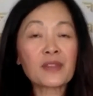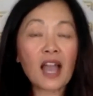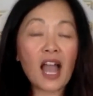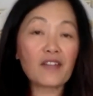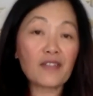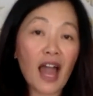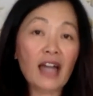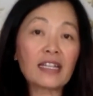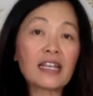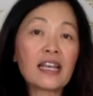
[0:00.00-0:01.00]
I have
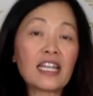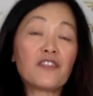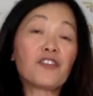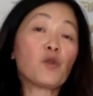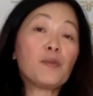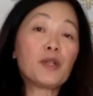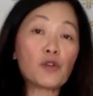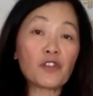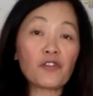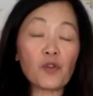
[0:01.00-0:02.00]
that. And if you're a woman
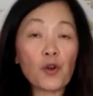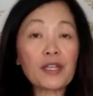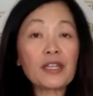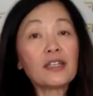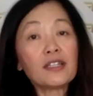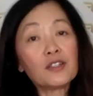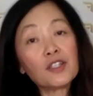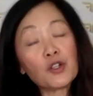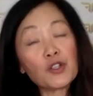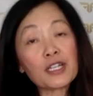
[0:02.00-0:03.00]
over 40,
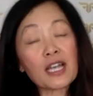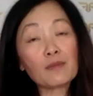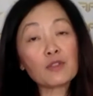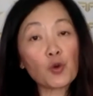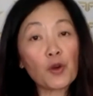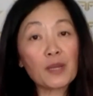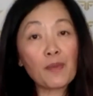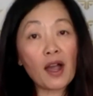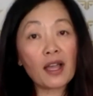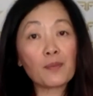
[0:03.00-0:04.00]
you can come join
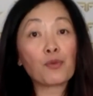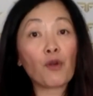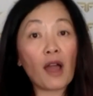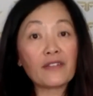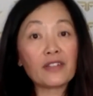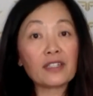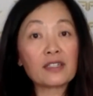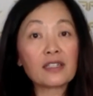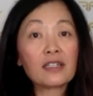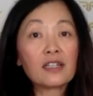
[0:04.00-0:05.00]
my private
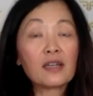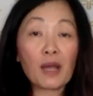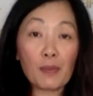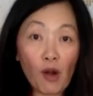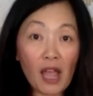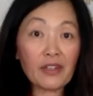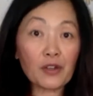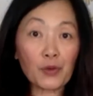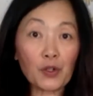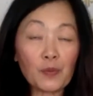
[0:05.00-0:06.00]

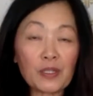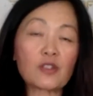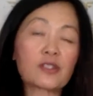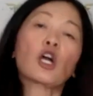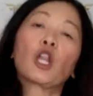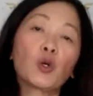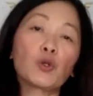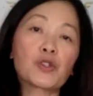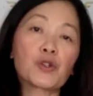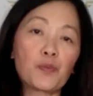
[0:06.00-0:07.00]
group. It's just a
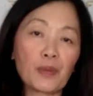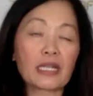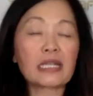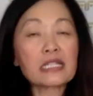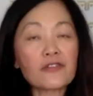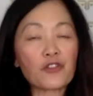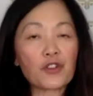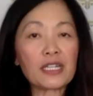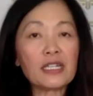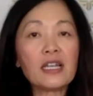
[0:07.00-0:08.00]
closed group, but it is
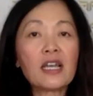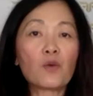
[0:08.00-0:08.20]
free.